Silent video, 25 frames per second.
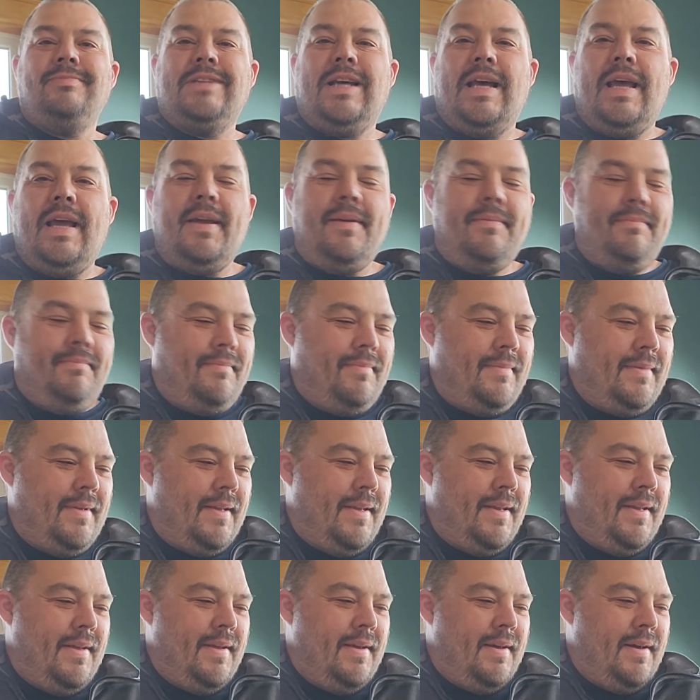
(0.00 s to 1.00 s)
Hey,
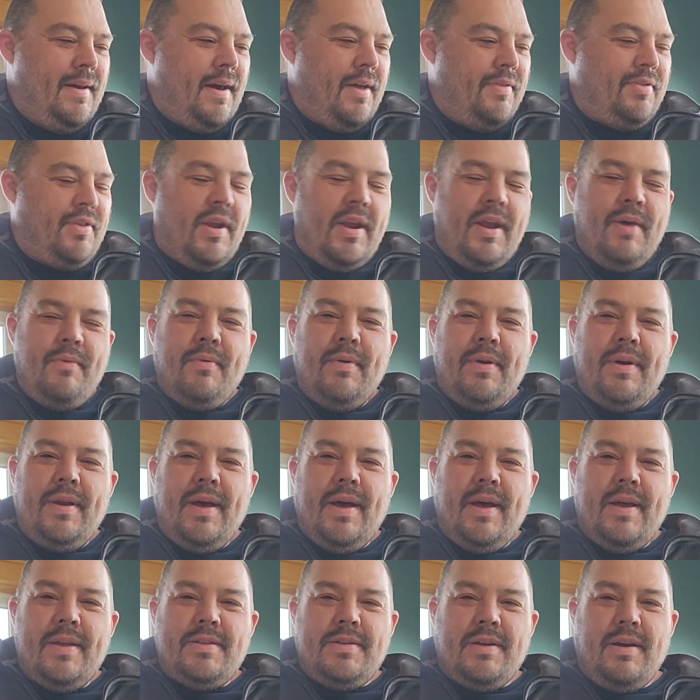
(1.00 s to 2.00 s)
I thought I would
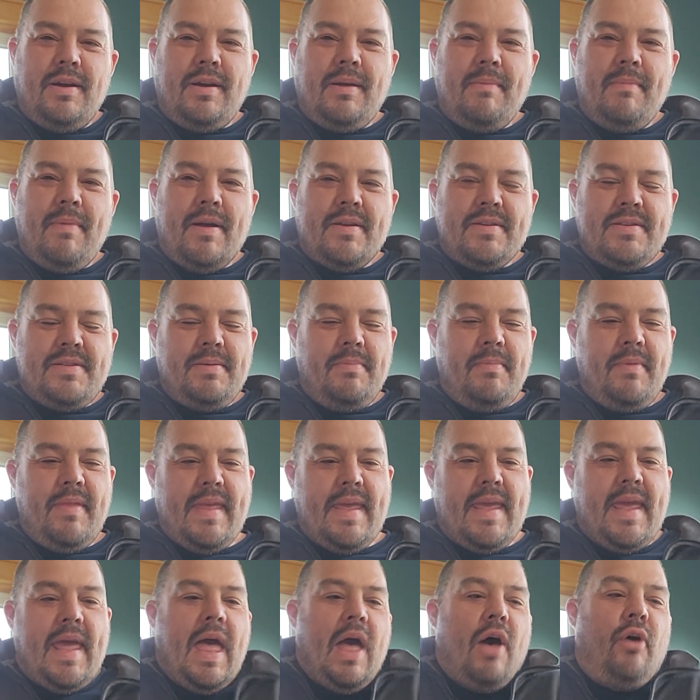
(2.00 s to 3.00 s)
talk about some of
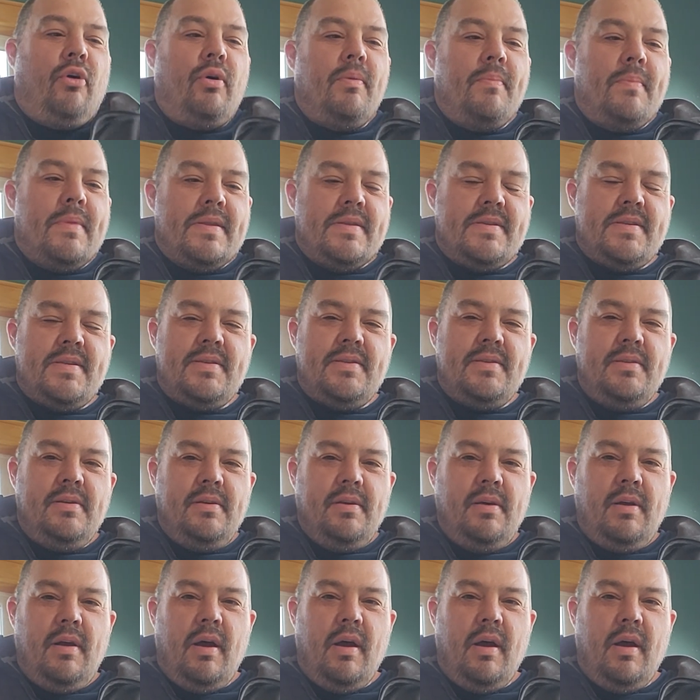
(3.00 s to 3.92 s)
the elements